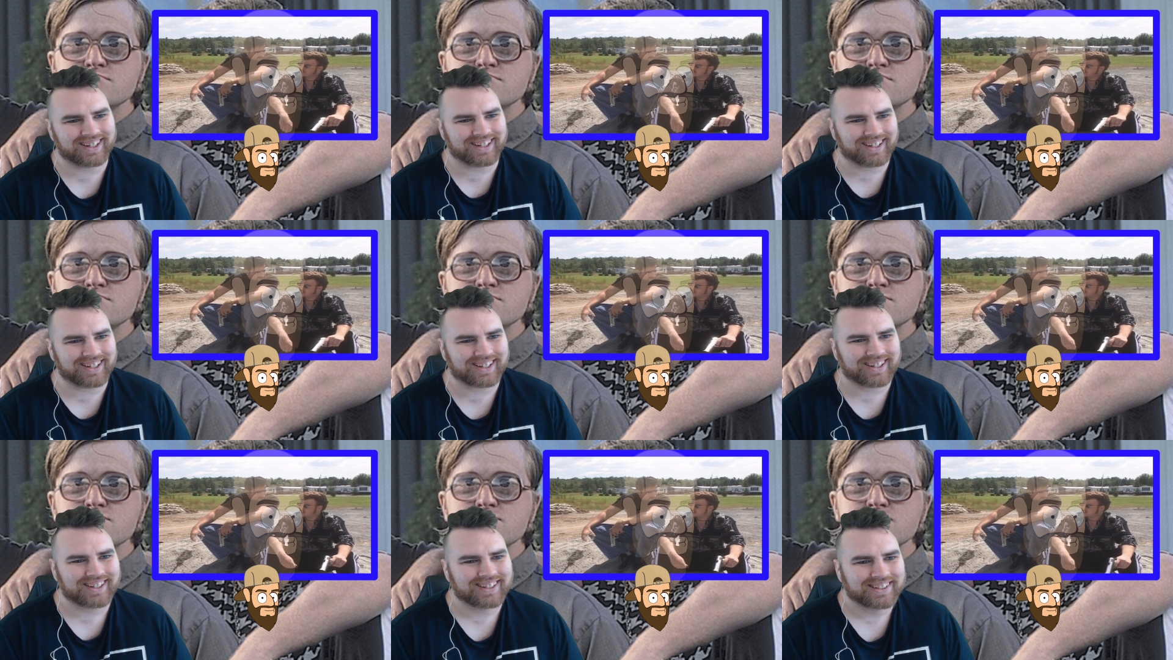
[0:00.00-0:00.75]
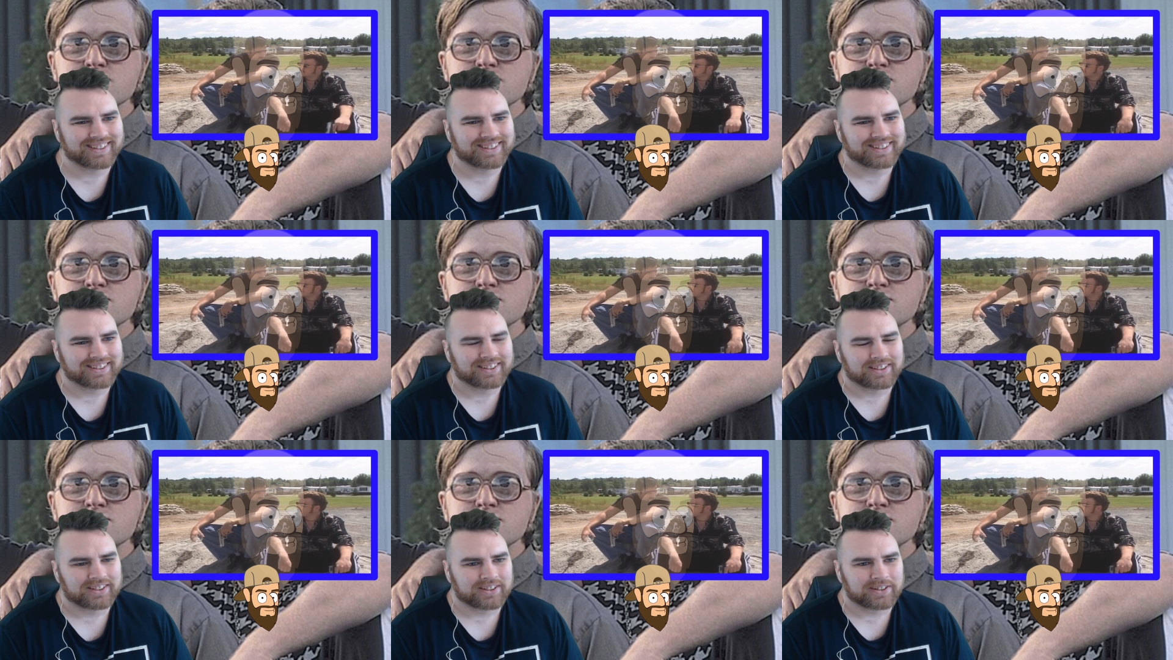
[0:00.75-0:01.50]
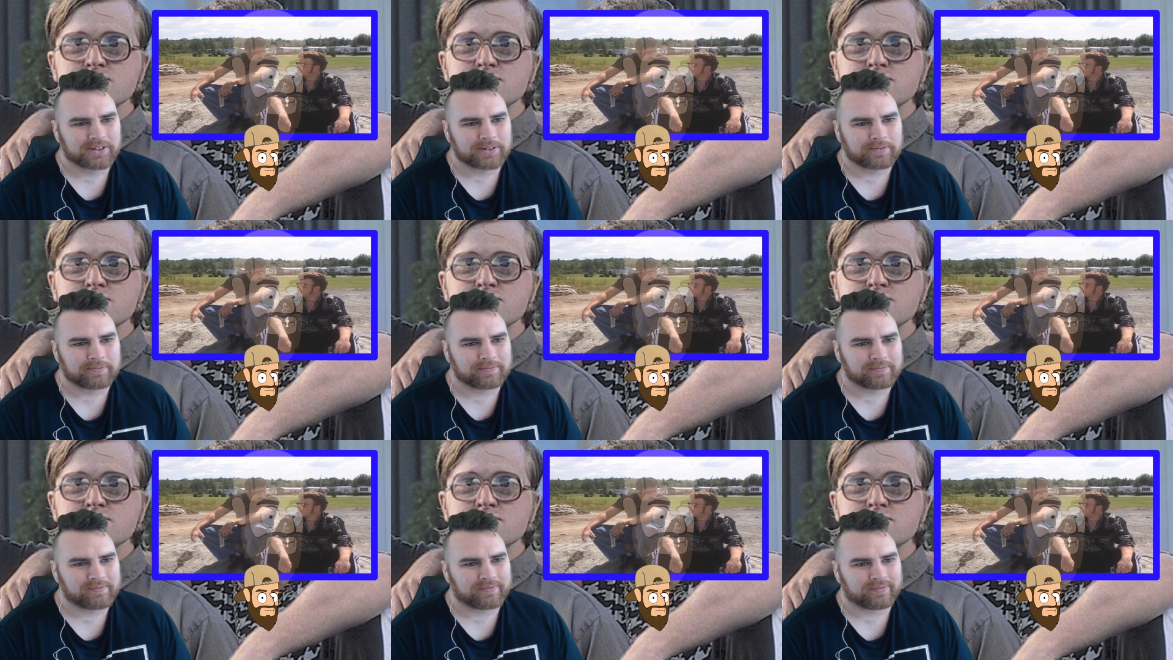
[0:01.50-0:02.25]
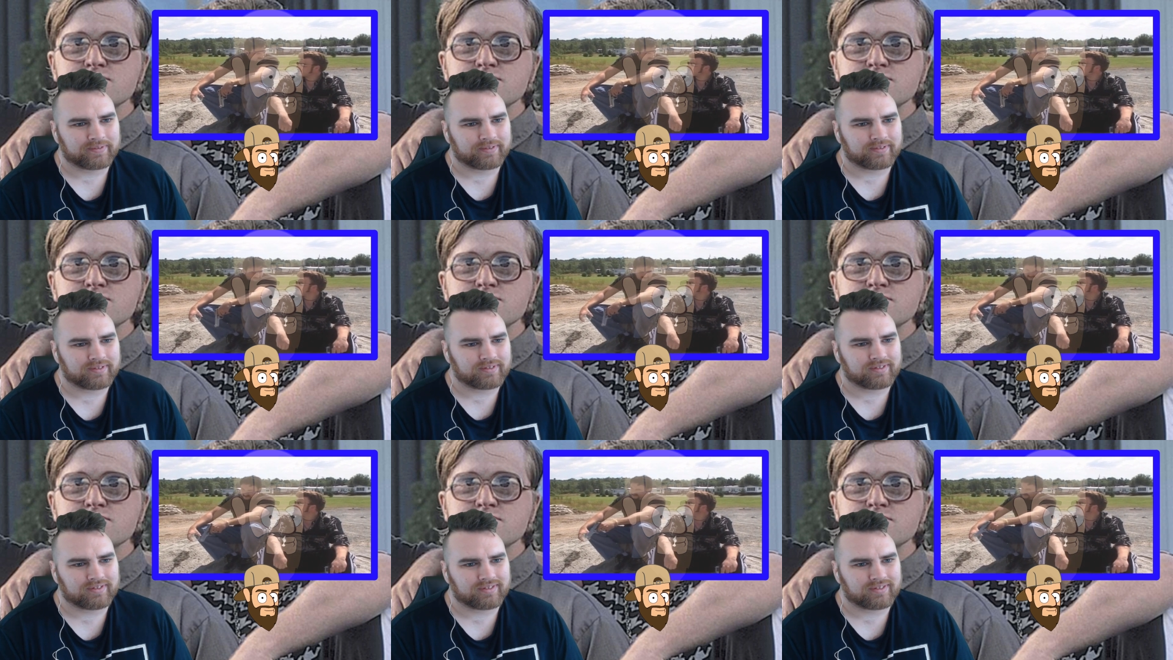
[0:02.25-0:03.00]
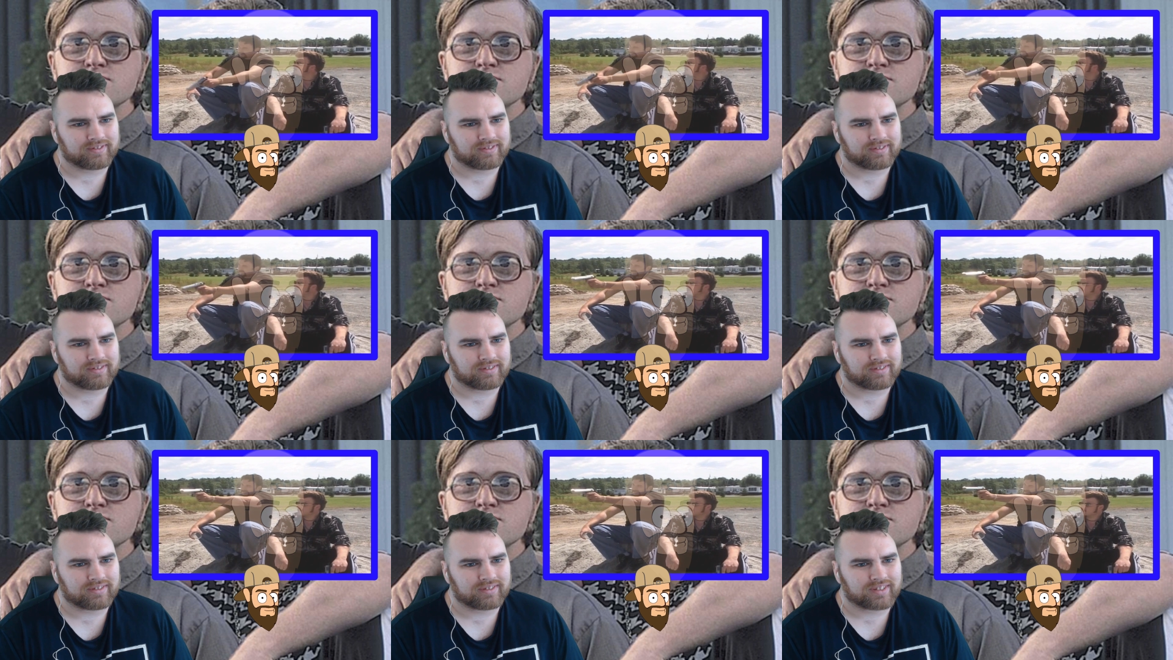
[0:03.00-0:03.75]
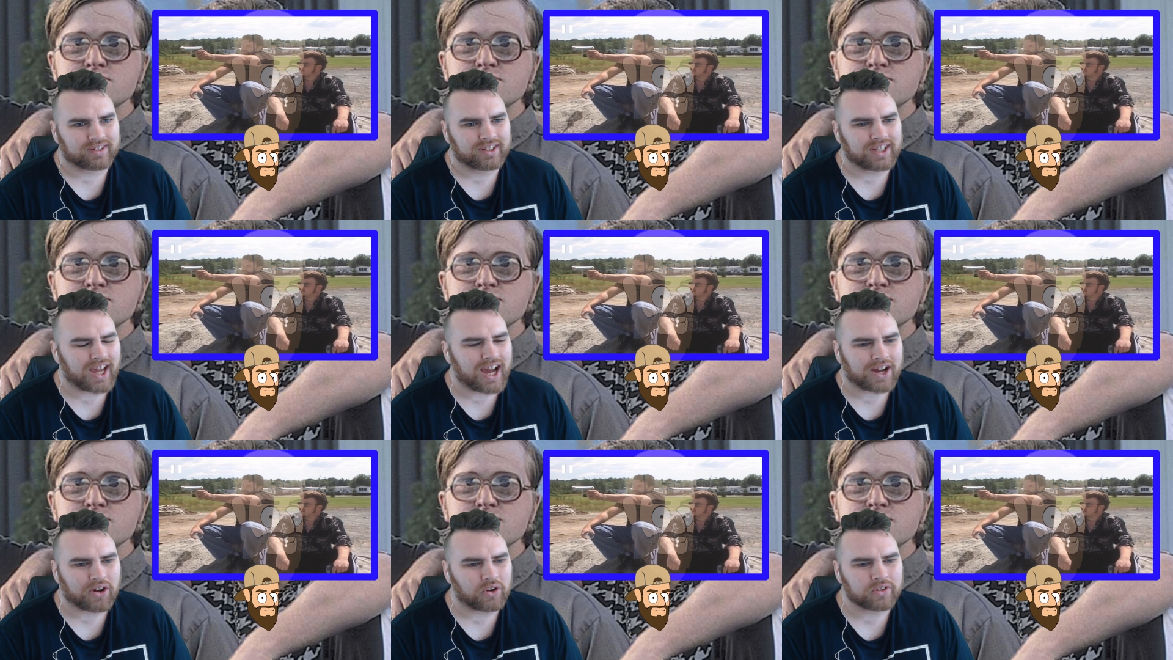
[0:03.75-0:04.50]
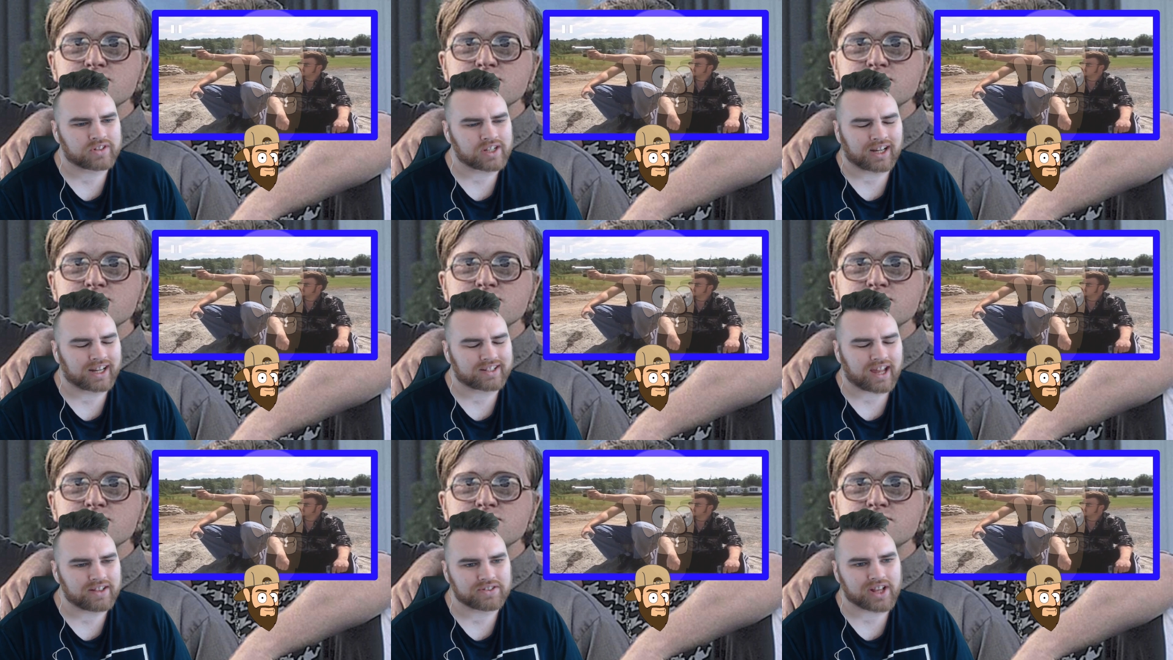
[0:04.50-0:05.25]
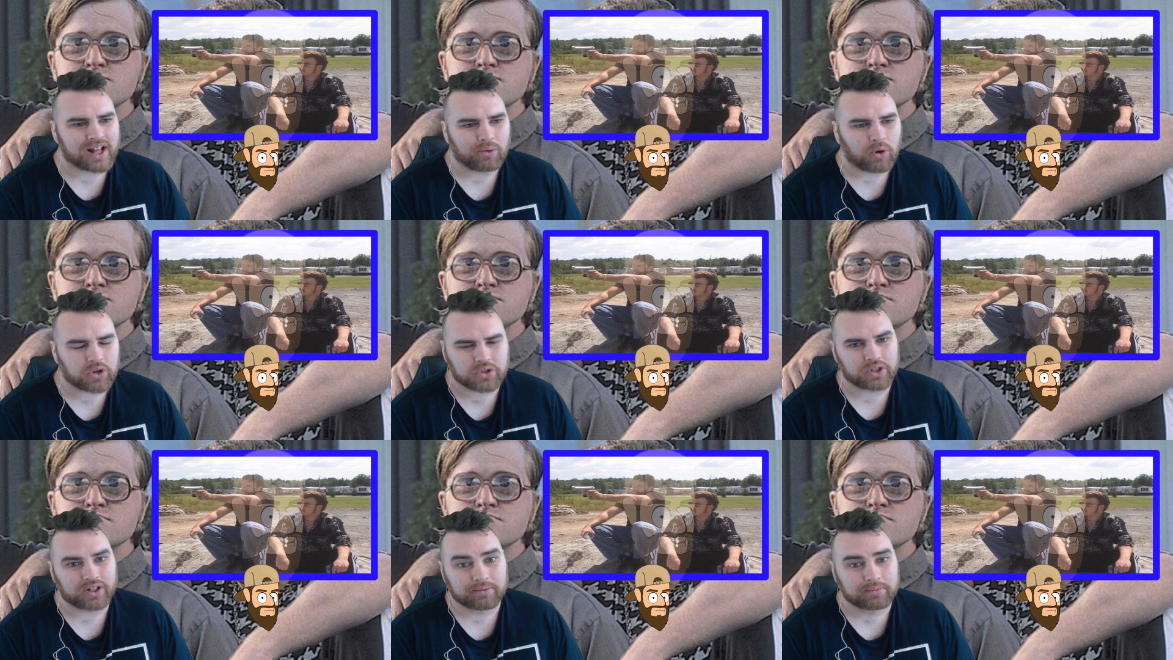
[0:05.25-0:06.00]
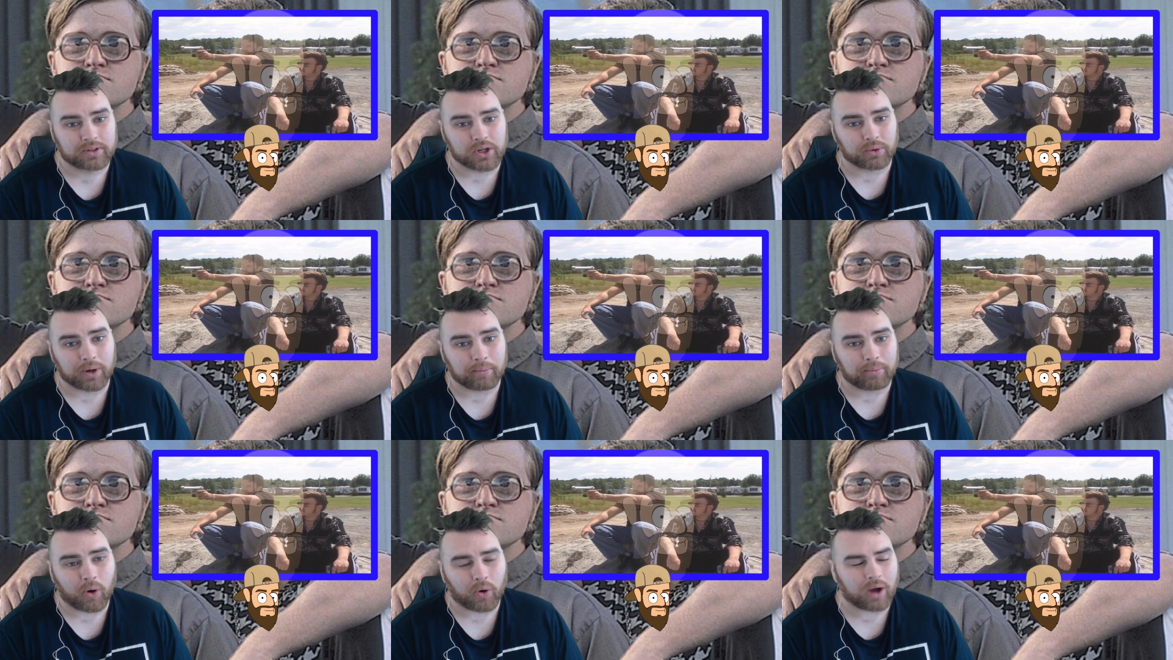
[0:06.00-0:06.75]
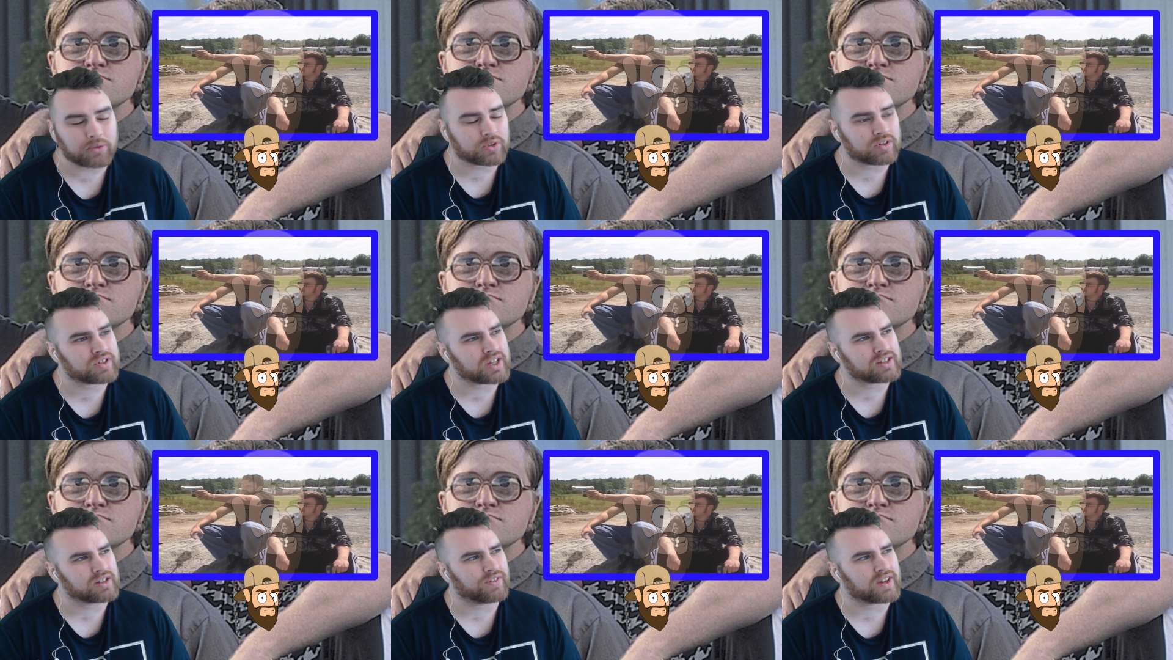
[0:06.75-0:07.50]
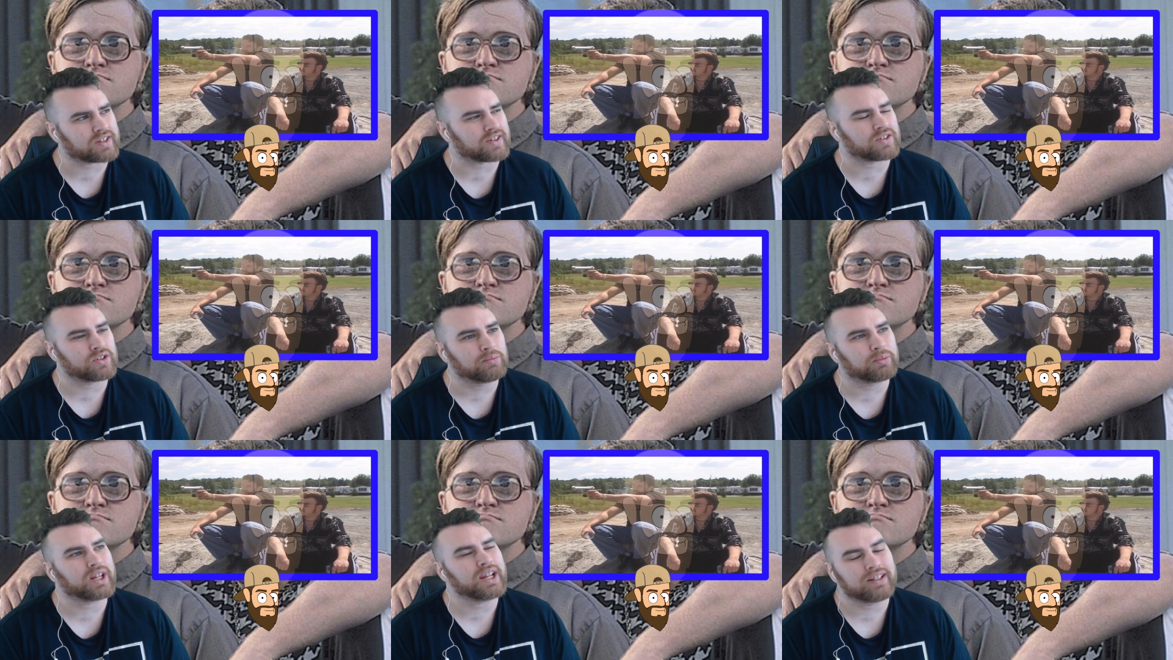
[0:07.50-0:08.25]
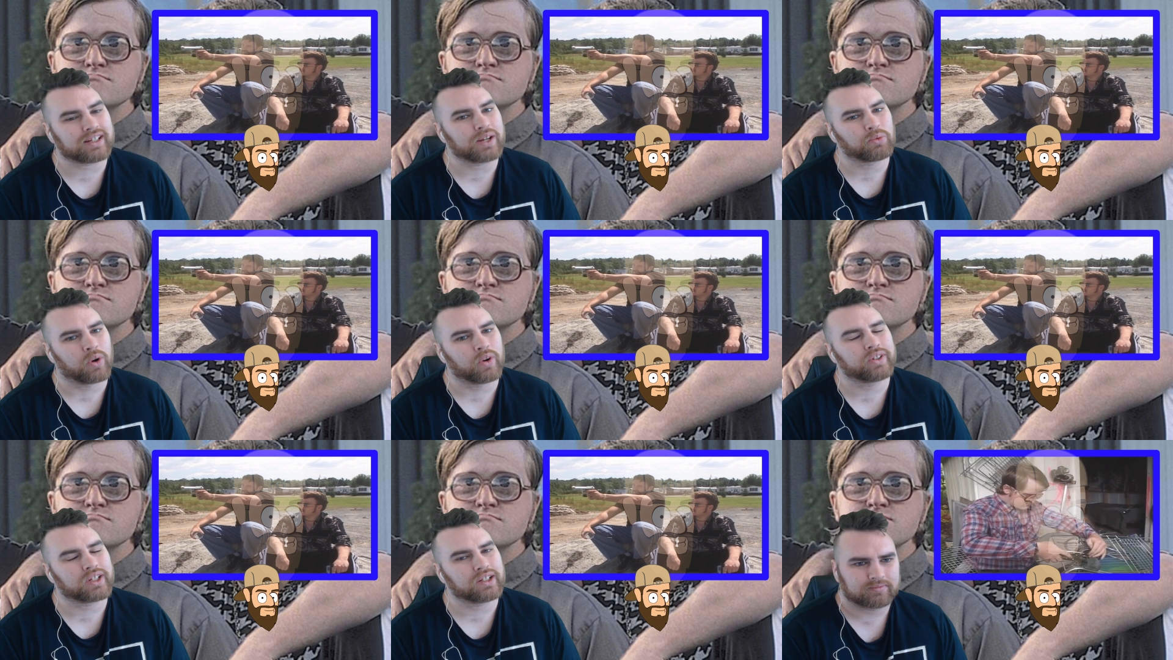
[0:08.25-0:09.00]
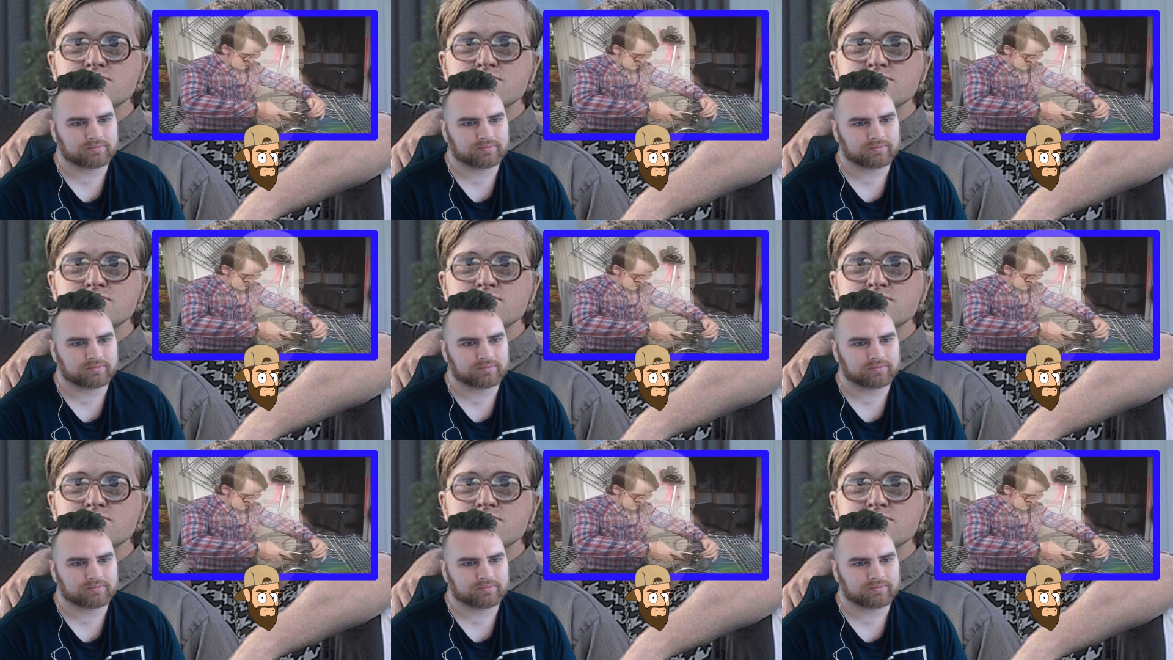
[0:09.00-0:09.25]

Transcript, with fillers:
Speaker 1: Well, I don't know. If they paid him enough money, he'd probably do one. Yeah, I can't see, like, Denzel Washington doing a porn. I was going to say Sylvester Slum, but he did one, didn't he?